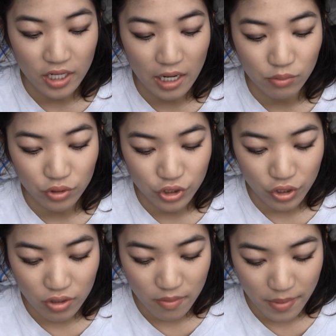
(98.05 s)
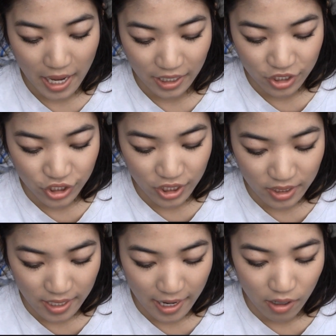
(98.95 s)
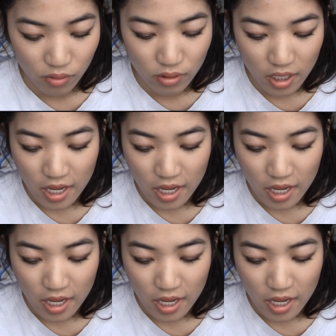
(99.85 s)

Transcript: I will show you the packaging now.